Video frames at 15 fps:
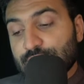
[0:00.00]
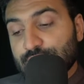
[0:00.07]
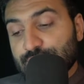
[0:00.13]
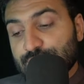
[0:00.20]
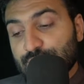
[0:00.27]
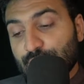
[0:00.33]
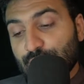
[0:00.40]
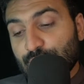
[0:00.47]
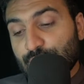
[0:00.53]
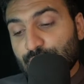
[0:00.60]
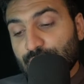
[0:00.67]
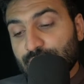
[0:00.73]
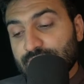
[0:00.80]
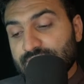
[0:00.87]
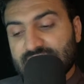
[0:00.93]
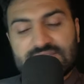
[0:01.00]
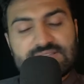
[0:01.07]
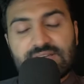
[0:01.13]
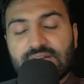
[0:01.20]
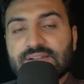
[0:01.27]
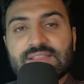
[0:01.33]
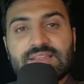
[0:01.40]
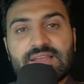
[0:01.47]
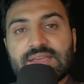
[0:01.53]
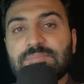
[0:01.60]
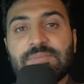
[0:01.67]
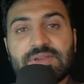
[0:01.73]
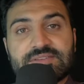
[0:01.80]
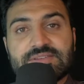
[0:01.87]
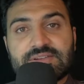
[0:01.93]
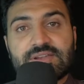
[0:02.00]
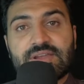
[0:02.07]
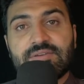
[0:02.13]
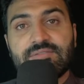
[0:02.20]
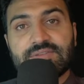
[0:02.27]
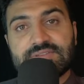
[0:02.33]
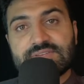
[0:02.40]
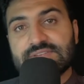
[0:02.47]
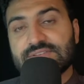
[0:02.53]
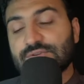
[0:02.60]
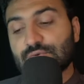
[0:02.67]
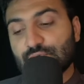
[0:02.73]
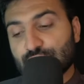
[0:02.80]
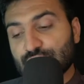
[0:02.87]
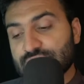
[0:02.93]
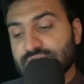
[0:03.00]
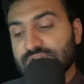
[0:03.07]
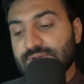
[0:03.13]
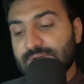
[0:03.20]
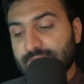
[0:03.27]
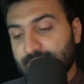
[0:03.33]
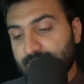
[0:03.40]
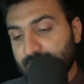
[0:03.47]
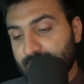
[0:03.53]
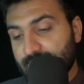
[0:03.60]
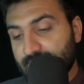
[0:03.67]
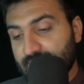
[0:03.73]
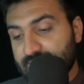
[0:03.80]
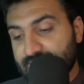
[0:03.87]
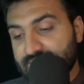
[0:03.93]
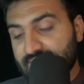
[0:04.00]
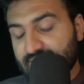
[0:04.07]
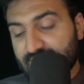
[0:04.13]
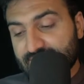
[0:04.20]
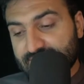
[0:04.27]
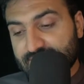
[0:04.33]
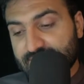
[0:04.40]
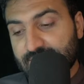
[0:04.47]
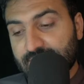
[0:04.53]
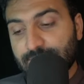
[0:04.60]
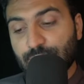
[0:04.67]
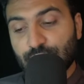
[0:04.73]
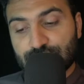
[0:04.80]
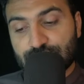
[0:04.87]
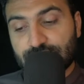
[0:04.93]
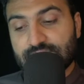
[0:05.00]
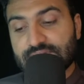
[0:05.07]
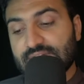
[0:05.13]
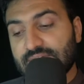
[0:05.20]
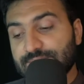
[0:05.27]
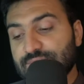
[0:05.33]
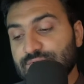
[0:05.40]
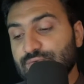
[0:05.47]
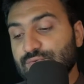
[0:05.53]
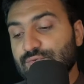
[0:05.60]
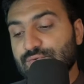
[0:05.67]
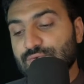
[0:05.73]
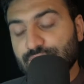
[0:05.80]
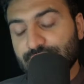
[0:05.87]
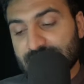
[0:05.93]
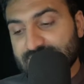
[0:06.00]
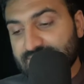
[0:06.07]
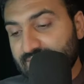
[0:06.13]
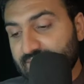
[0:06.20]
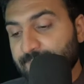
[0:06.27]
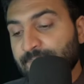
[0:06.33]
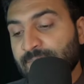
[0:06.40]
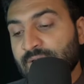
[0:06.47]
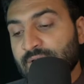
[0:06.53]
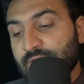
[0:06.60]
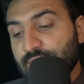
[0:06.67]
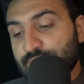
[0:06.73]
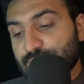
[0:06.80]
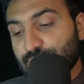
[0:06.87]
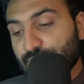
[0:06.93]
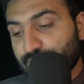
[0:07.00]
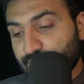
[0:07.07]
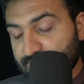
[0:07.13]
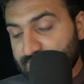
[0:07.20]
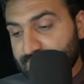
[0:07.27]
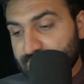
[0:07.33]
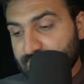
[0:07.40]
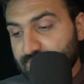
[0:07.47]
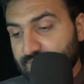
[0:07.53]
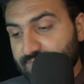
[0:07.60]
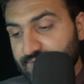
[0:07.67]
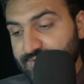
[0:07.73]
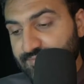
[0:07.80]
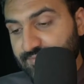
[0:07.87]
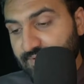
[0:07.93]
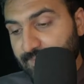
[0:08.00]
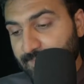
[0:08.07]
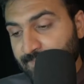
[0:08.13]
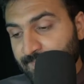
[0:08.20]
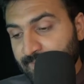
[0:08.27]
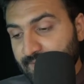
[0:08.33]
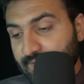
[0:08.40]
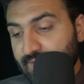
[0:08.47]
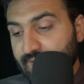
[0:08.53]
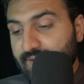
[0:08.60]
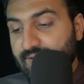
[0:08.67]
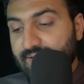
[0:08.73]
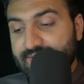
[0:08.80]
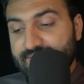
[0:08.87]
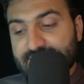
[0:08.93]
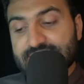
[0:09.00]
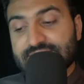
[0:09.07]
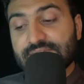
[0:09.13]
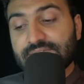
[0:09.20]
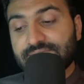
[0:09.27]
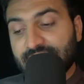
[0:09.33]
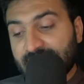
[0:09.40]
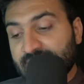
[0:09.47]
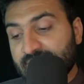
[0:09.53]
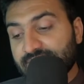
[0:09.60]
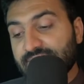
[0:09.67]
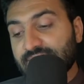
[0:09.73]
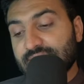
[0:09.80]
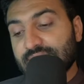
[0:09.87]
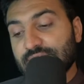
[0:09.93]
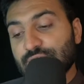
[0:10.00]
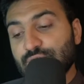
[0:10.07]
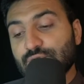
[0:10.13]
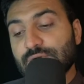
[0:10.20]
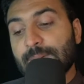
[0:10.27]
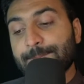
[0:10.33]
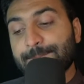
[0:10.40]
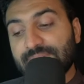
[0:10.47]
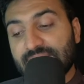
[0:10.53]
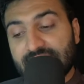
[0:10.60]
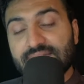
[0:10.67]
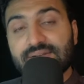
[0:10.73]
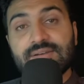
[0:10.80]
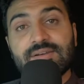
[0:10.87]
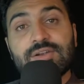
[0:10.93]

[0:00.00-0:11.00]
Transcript: so these are the like major which is used in JS most of the times you will see. So first one, it is whenever you compare